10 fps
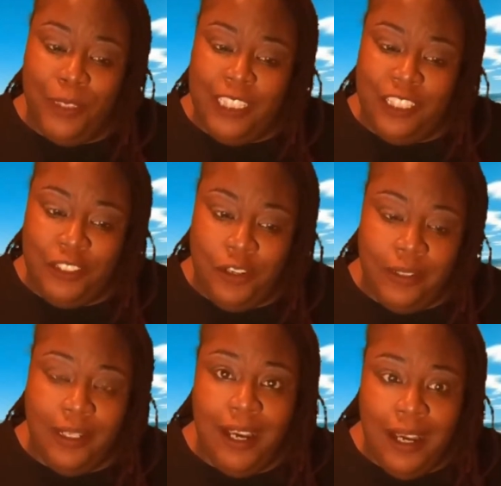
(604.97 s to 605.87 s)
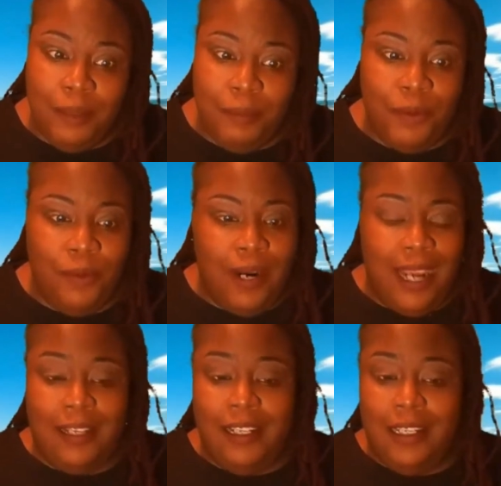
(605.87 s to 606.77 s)
wouldn't start up, or
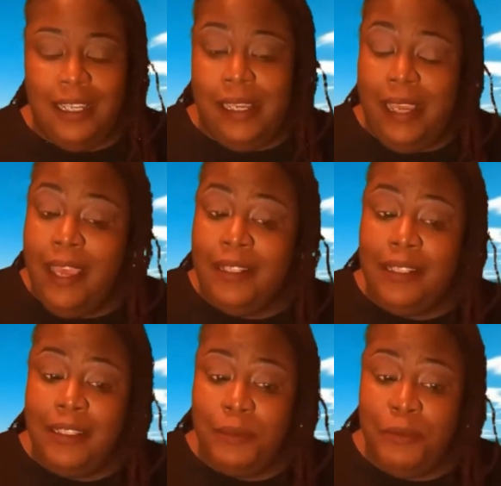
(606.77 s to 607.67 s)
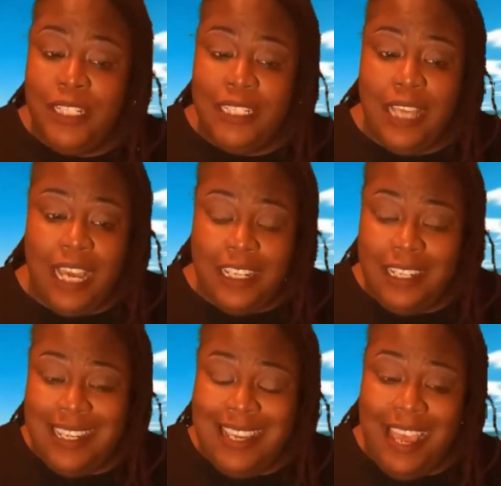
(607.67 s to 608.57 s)
I couldn't get
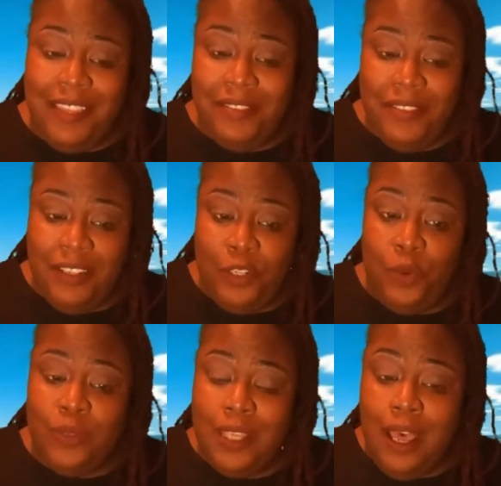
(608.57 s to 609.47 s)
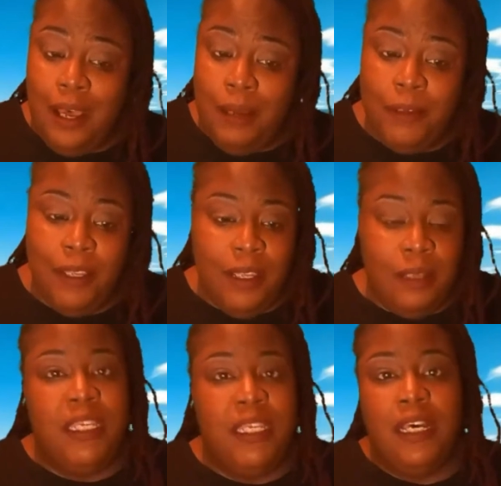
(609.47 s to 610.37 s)
the notes up
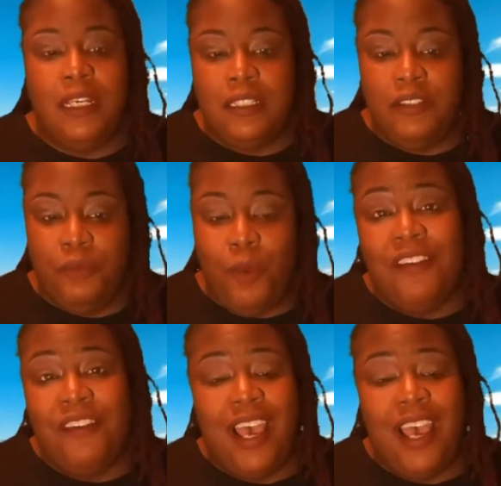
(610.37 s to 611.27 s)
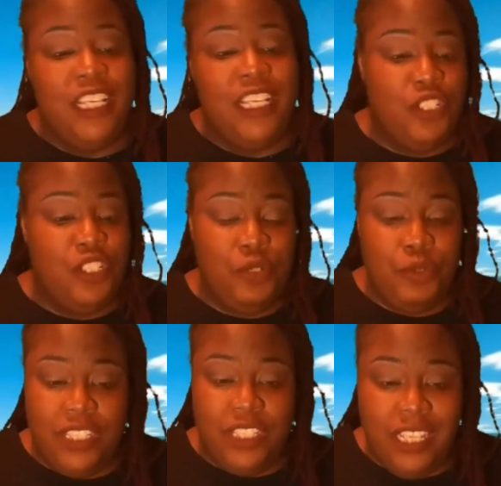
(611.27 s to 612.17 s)
because of Wi-Fi
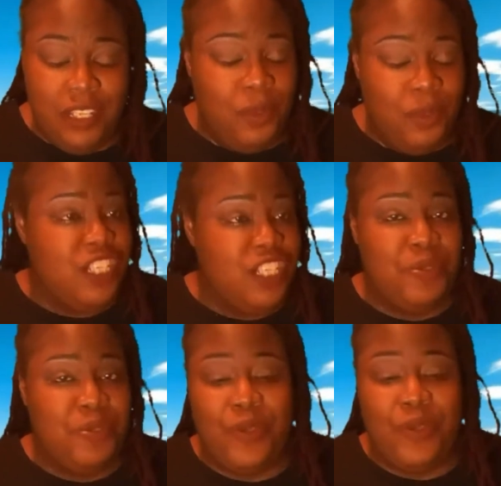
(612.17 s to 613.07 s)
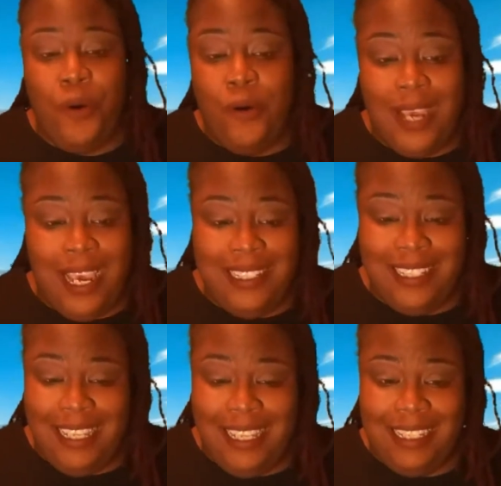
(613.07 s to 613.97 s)
issues, signal issues, all
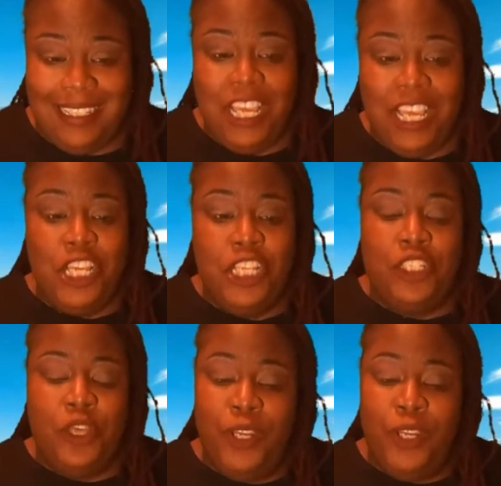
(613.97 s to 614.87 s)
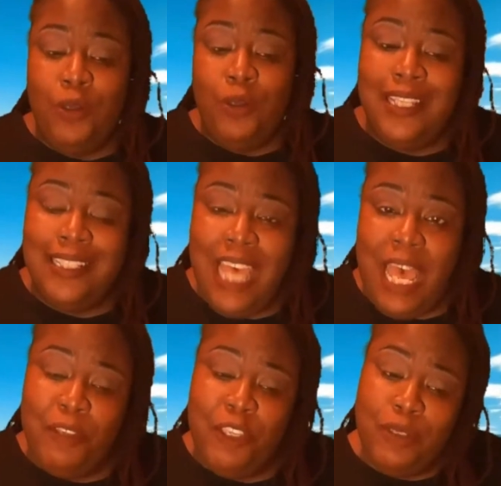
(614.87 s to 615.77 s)
kinds of things. So when those things
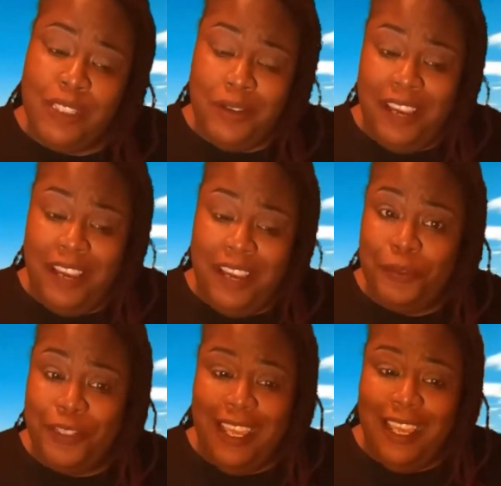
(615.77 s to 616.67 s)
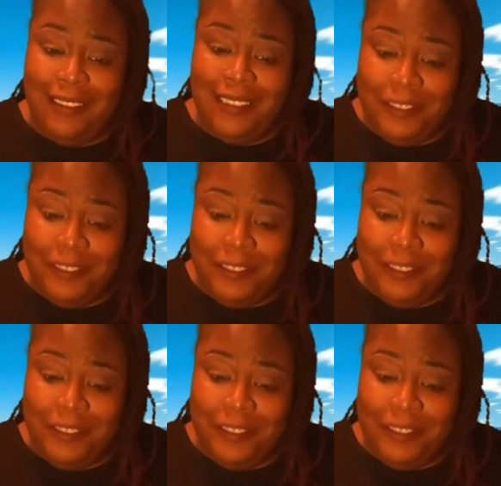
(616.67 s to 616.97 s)
happen, you still have to present.